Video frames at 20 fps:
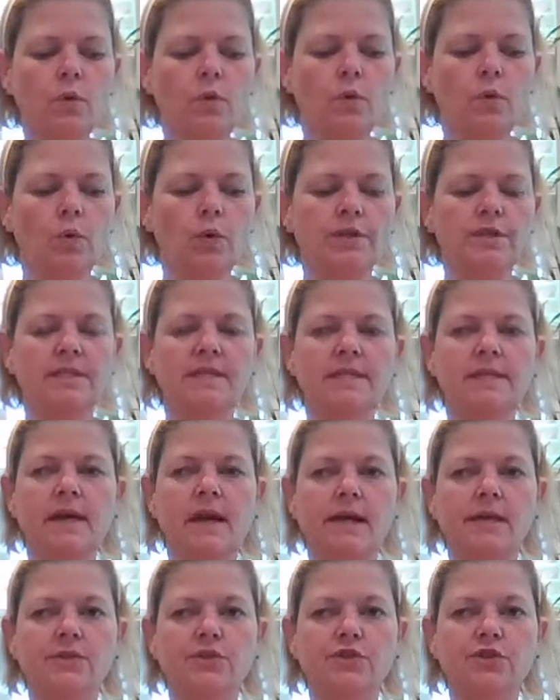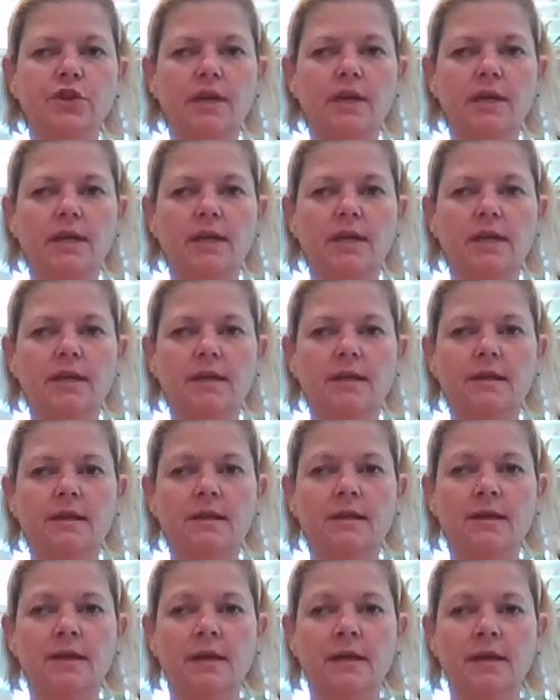or dehydrated
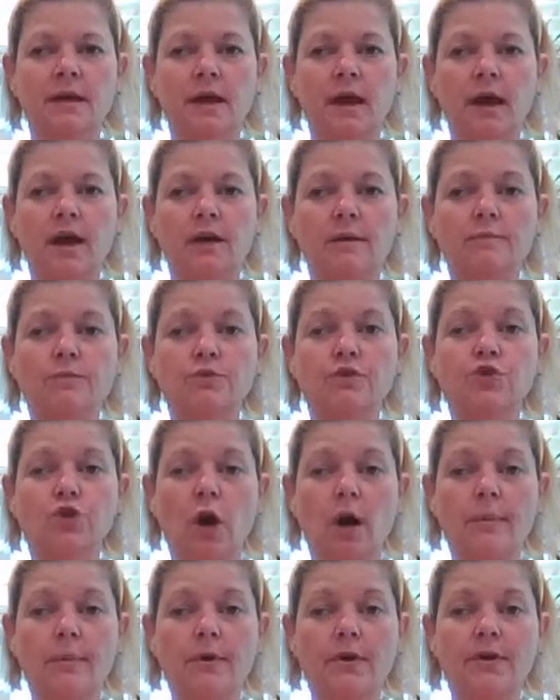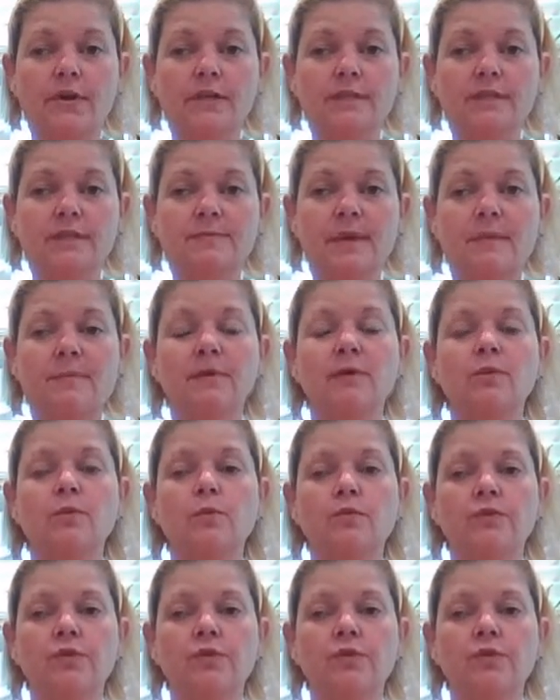strawberries may be